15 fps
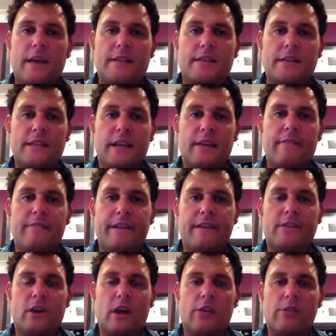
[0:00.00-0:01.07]
as I said,
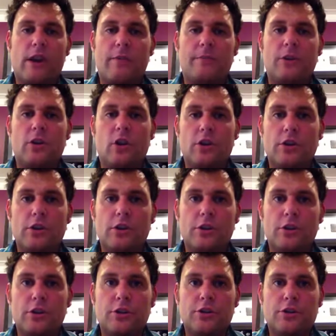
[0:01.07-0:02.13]
Venn diagram. You've got
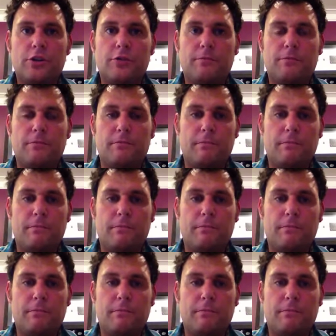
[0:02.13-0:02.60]
your two